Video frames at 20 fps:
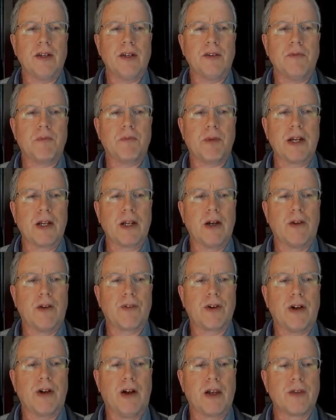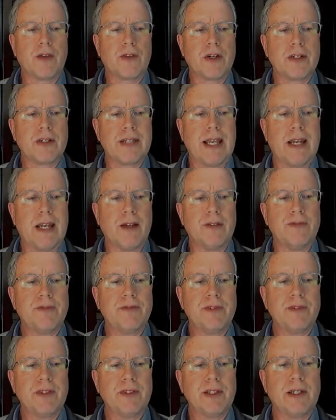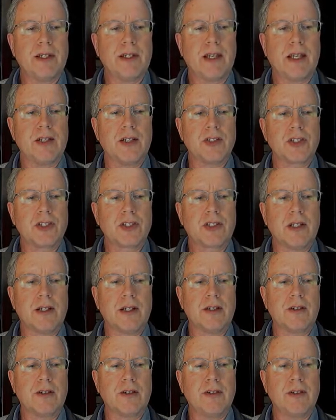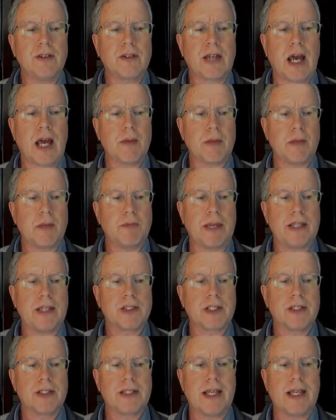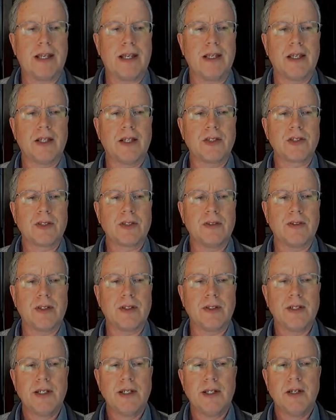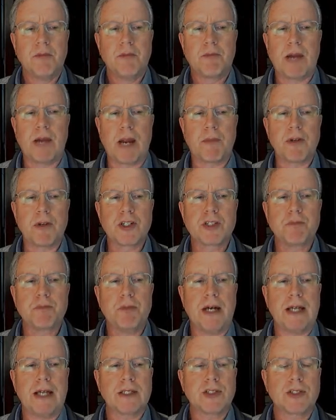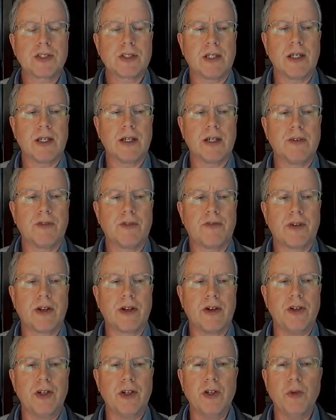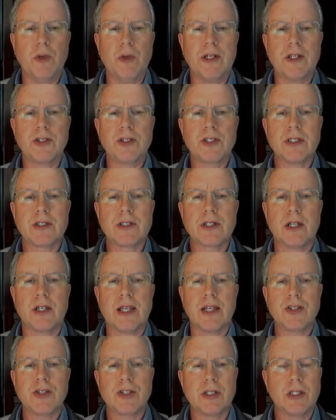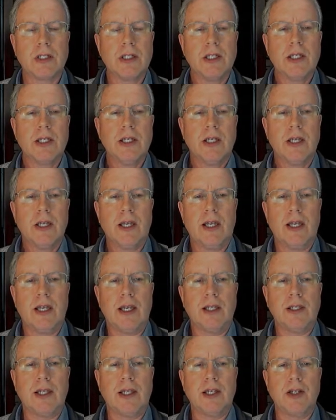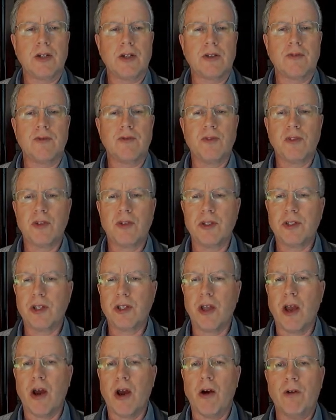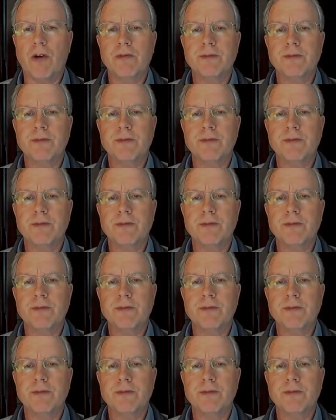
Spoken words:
bring over all of your data and just copy and paste the data into the proper spots for your new Windows installation, and then you're good to go.